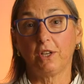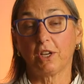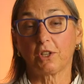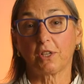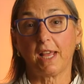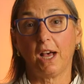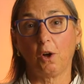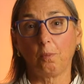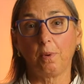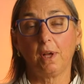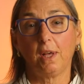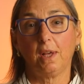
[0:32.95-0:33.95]
just
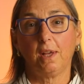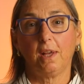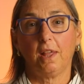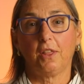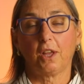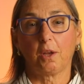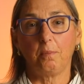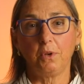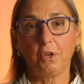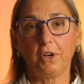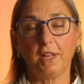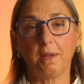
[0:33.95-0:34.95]
help the
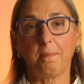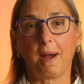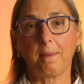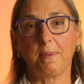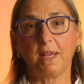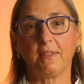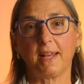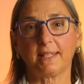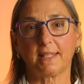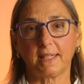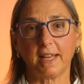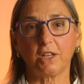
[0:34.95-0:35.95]
community by being that
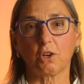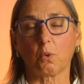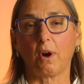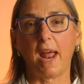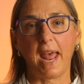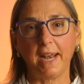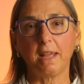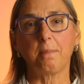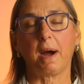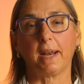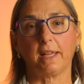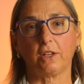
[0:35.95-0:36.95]
center where
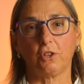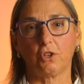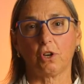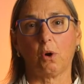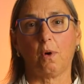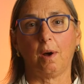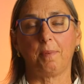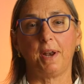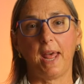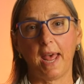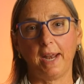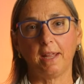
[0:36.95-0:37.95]
anybody can show up and
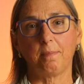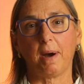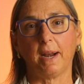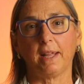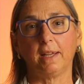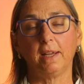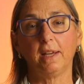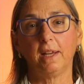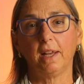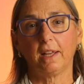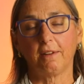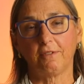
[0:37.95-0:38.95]
anybody
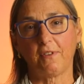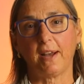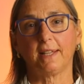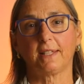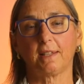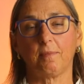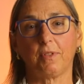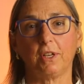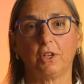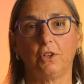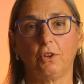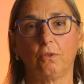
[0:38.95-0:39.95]
can find something
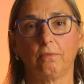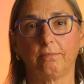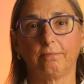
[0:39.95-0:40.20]
to do.